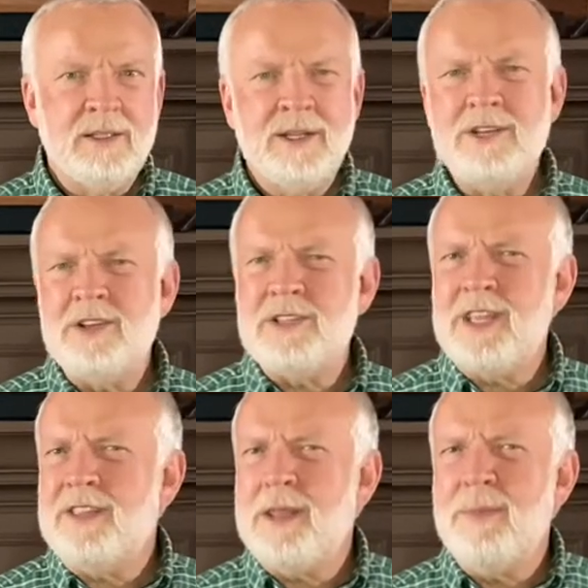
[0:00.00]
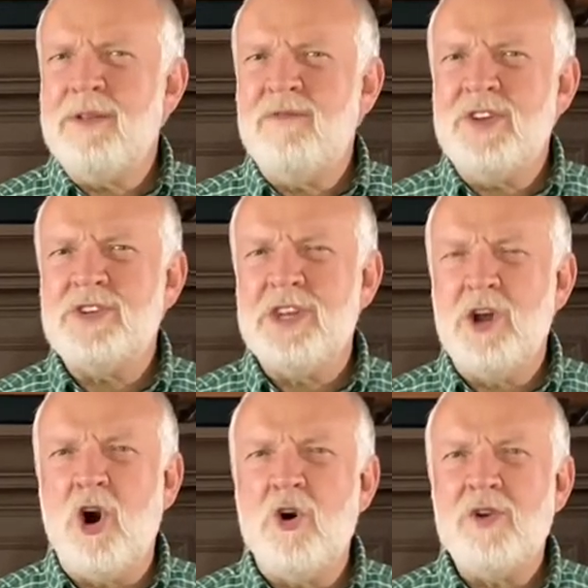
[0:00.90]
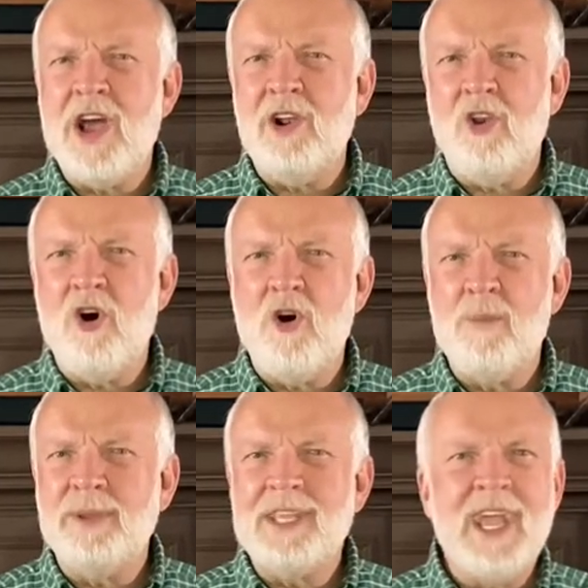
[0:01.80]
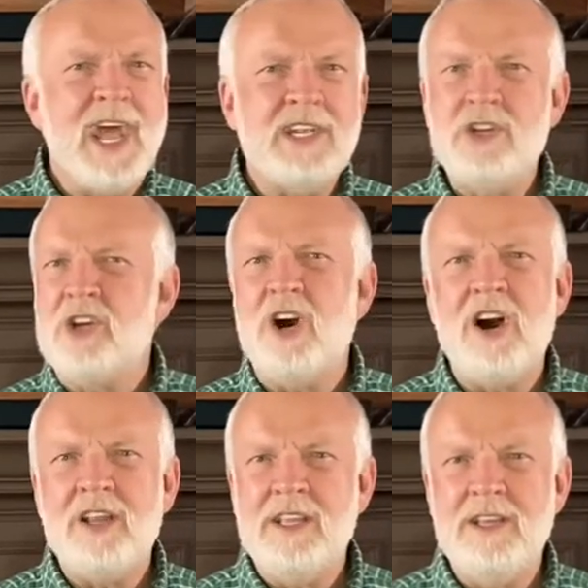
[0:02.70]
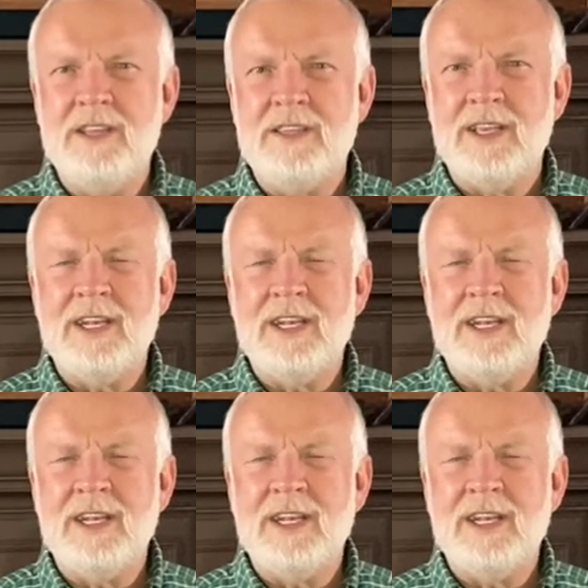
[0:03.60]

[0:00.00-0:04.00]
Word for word: Because you see, they'd been fishing all night long, but they hadn't caught anything.